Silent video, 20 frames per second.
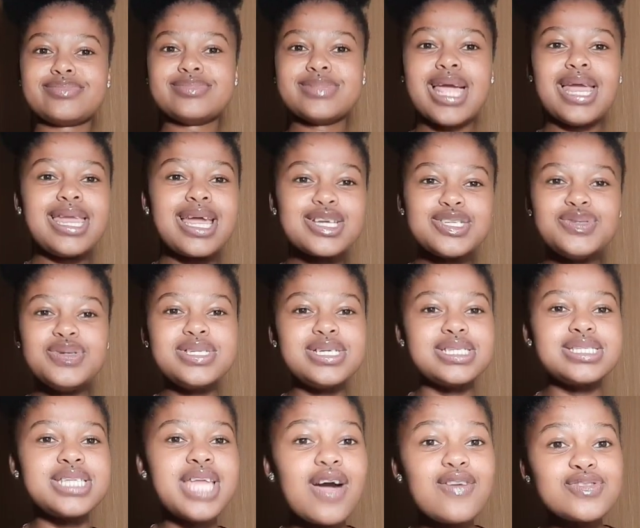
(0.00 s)
luxury
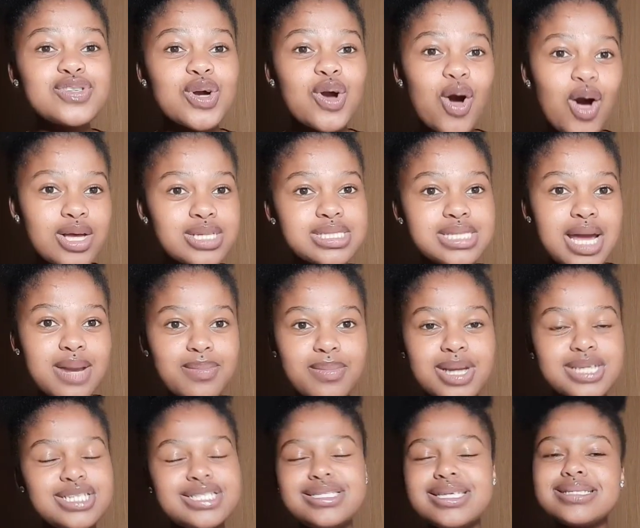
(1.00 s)
doesn't have to cost that
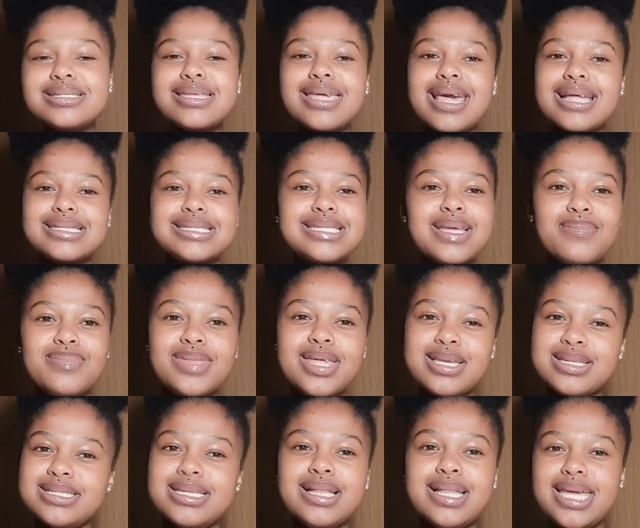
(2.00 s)
much. Just get something
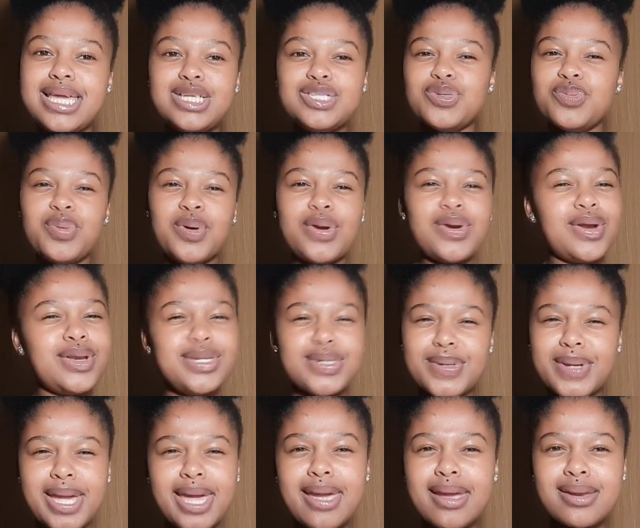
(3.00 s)
silky to put on your
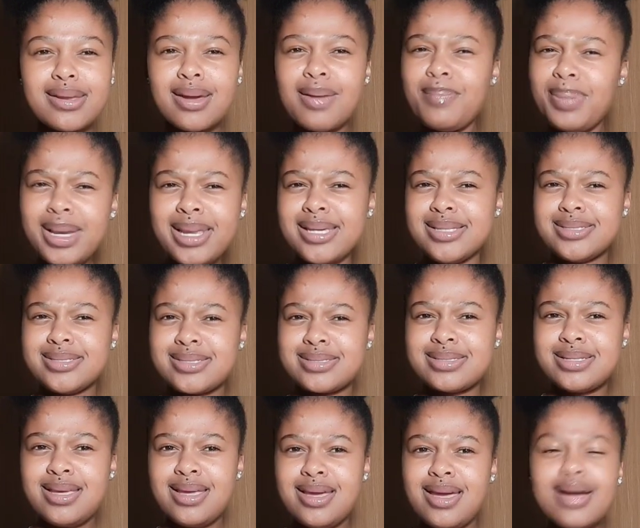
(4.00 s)
head, please.
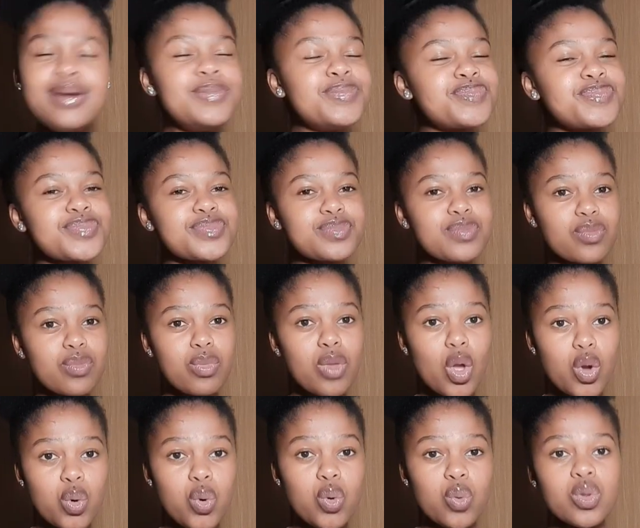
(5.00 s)

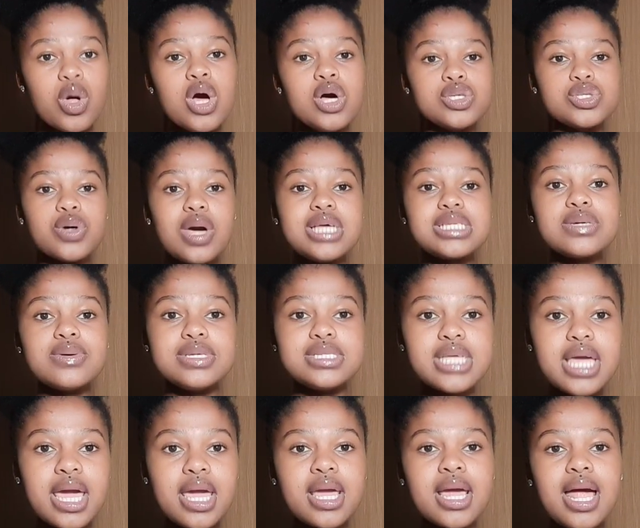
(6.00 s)
Cool. So as I was
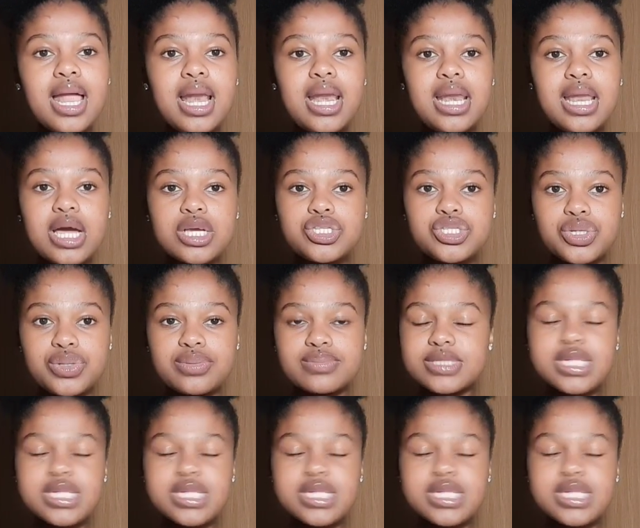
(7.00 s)
saying, luxury